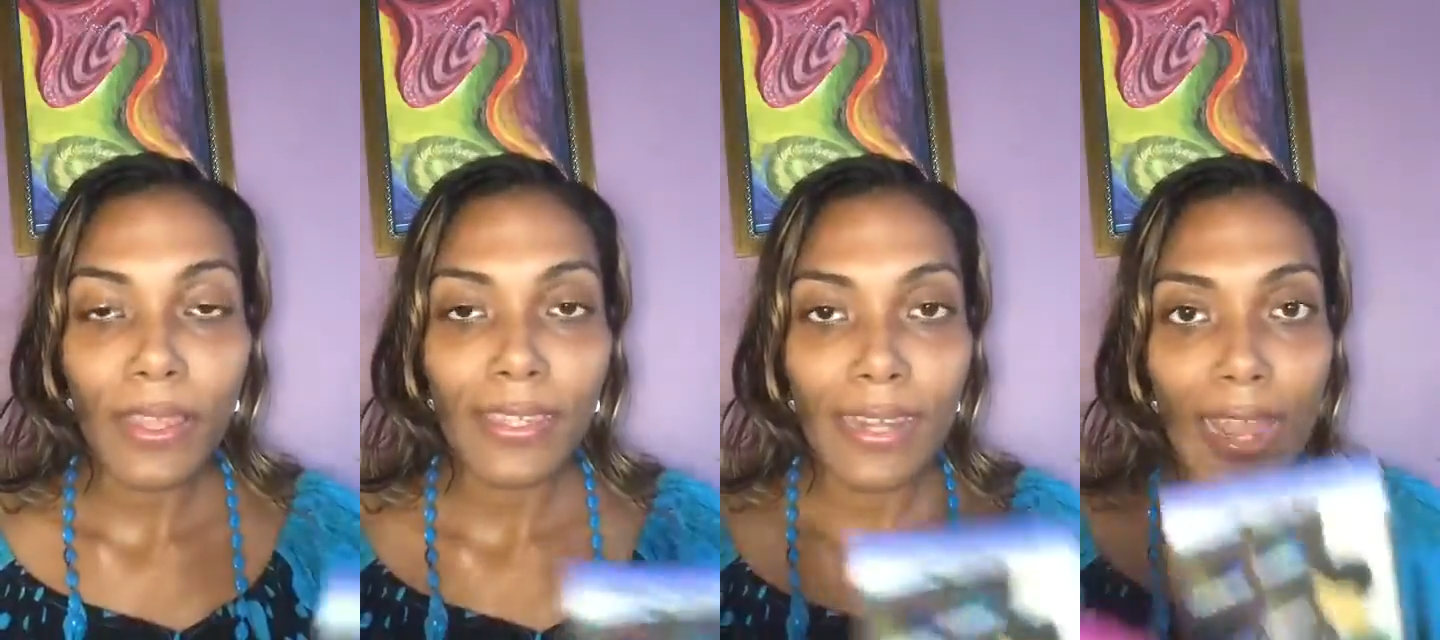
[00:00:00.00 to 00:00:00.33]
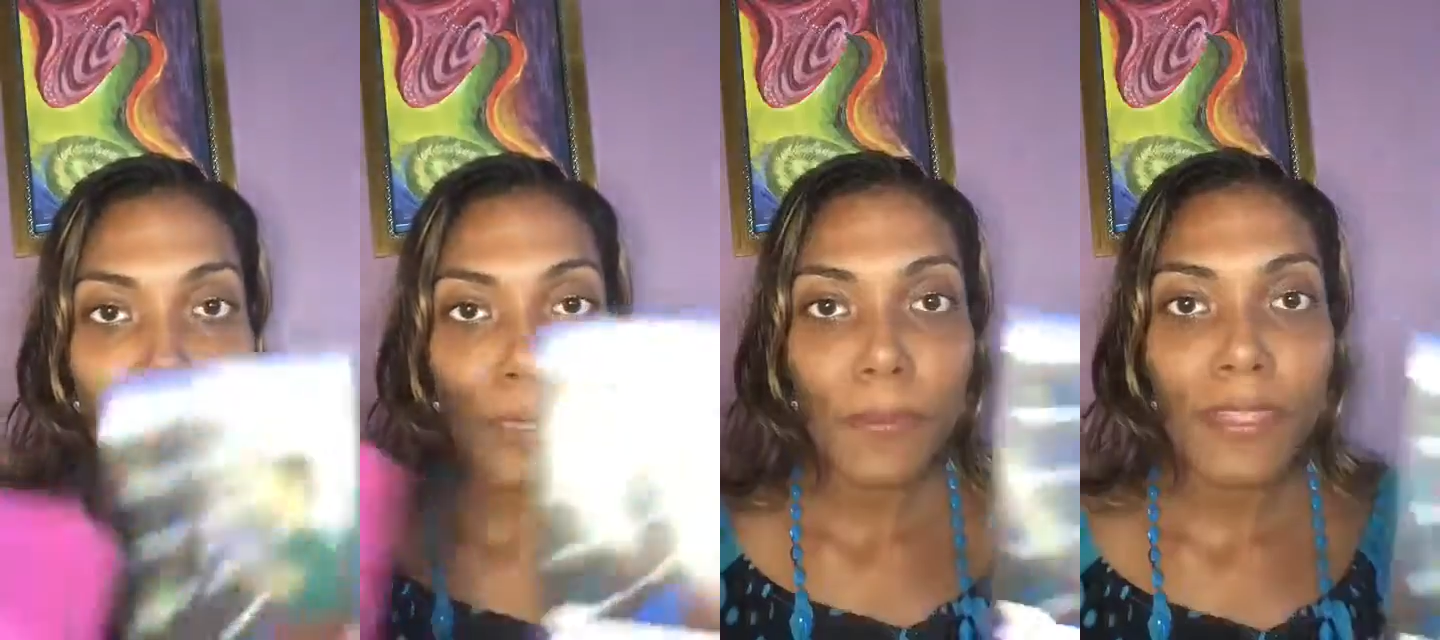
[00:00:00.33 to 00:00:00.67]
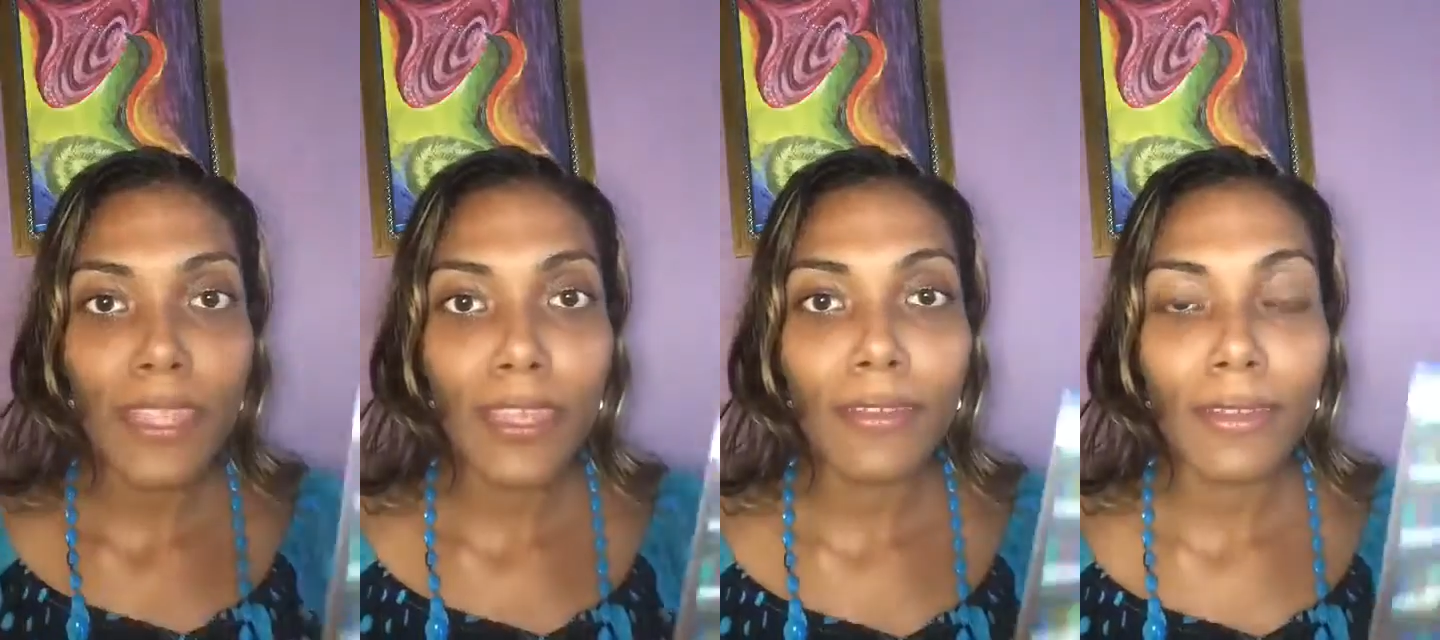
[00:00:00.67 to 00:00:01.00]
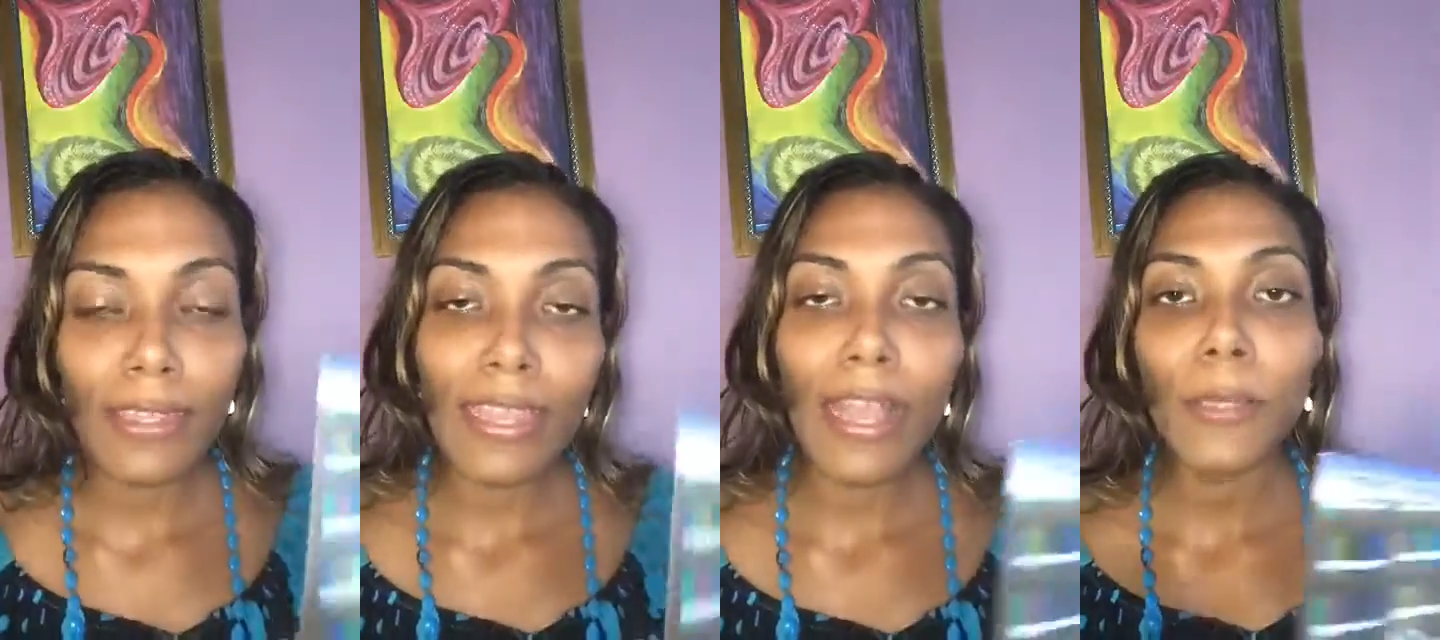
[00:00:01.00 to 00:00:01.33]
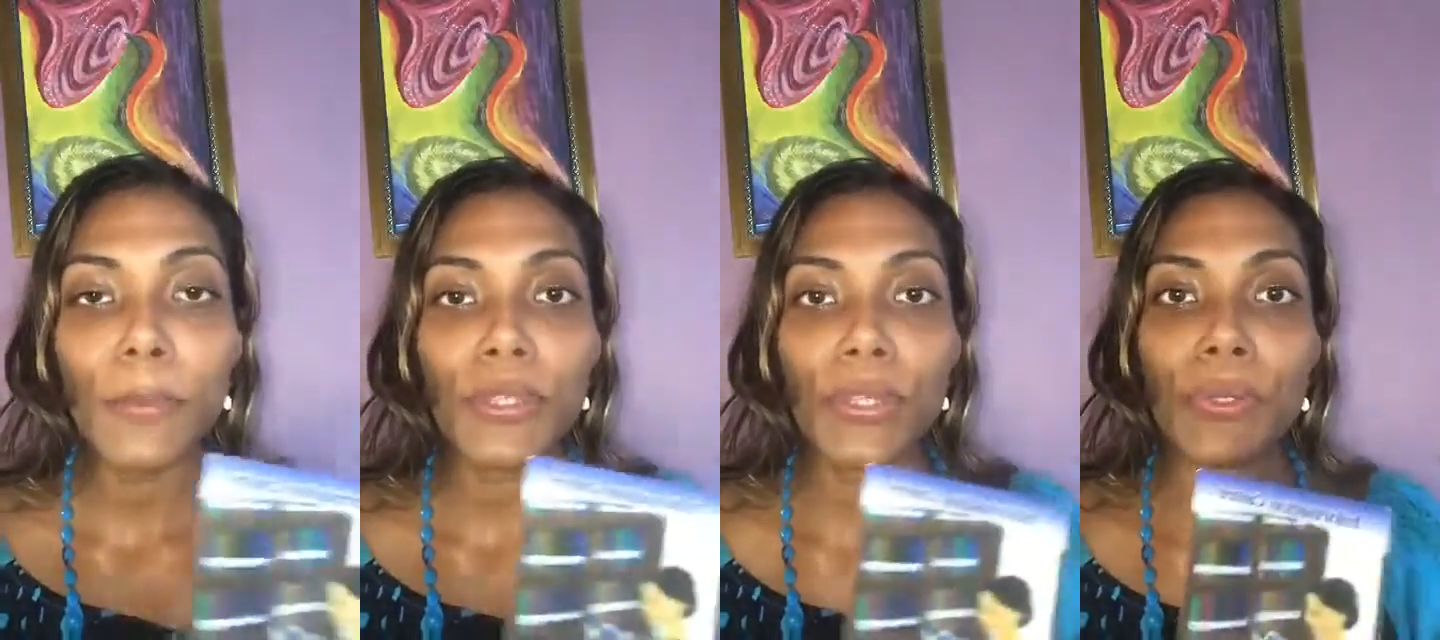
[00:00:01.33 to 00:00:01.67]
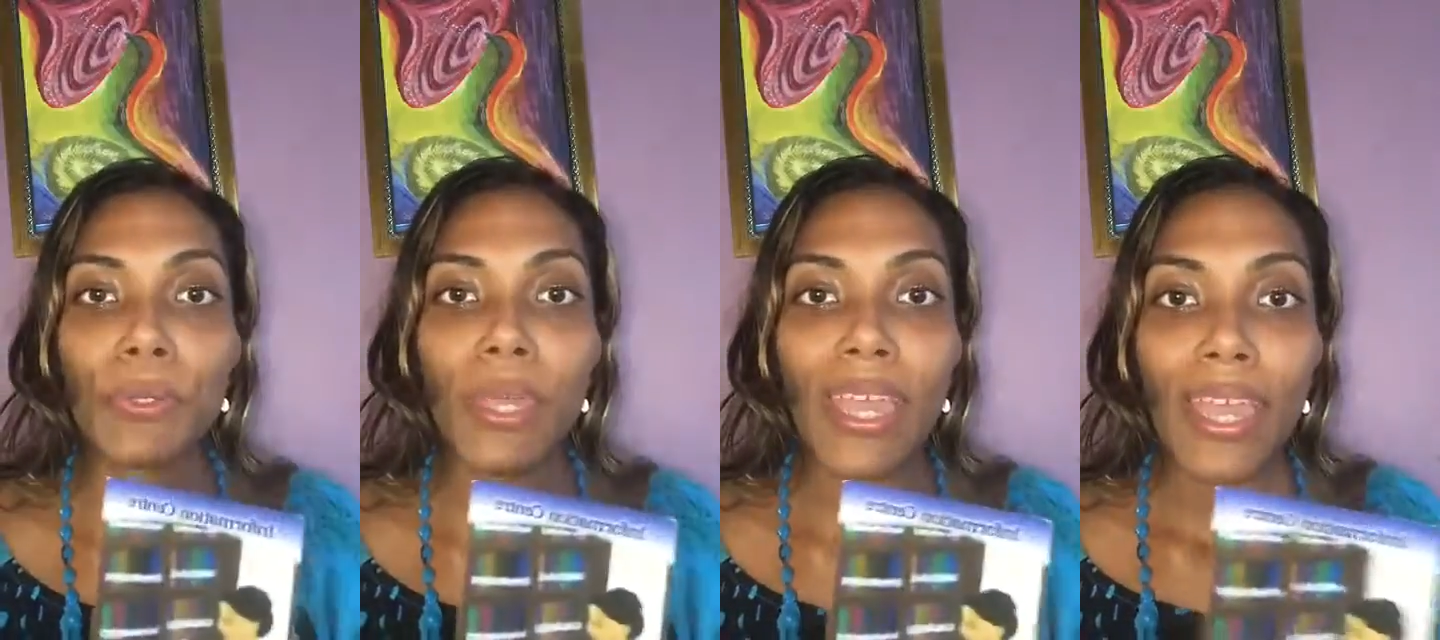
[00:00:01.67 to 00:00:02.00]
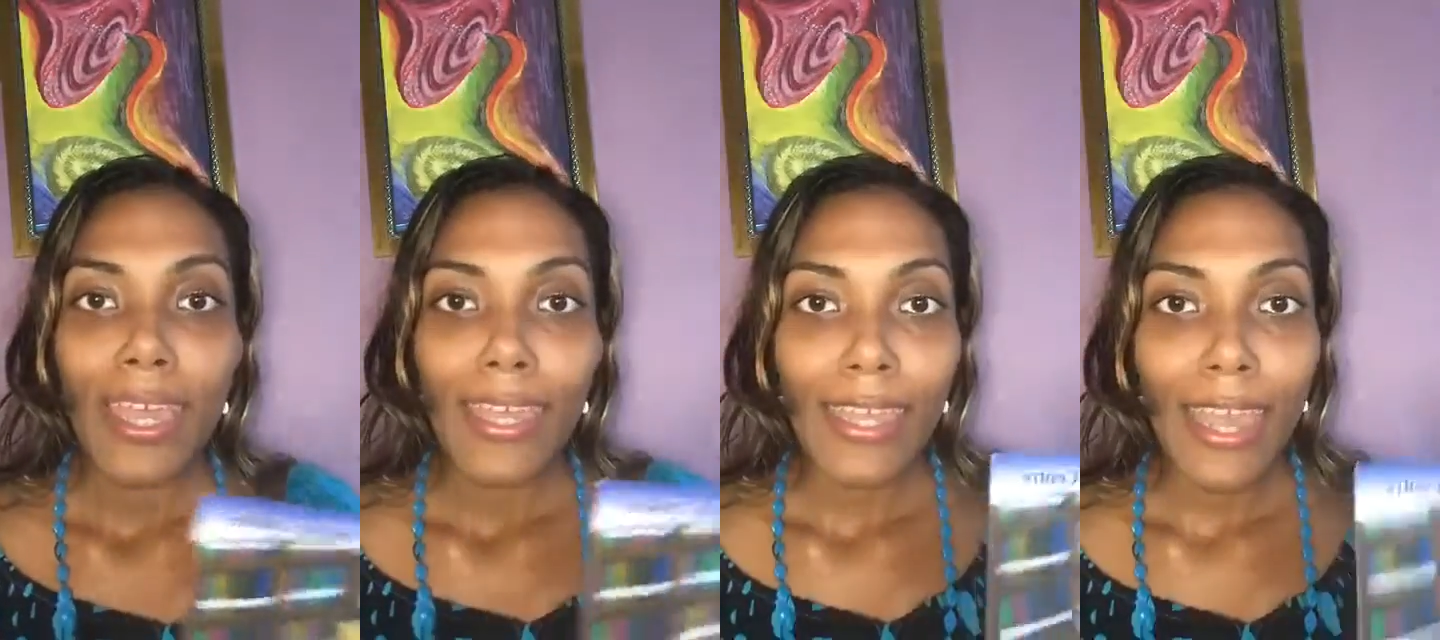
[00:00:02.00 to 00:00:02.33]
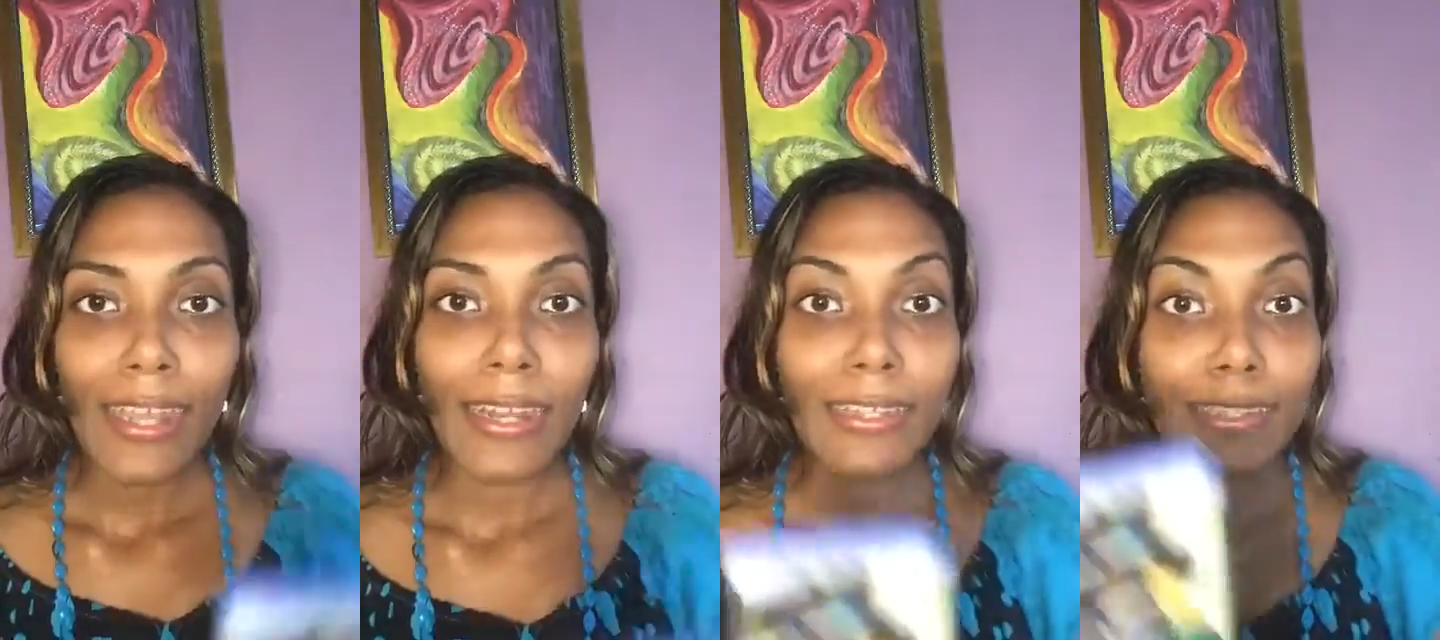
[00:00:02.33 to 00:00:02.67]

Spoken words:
it helps you get a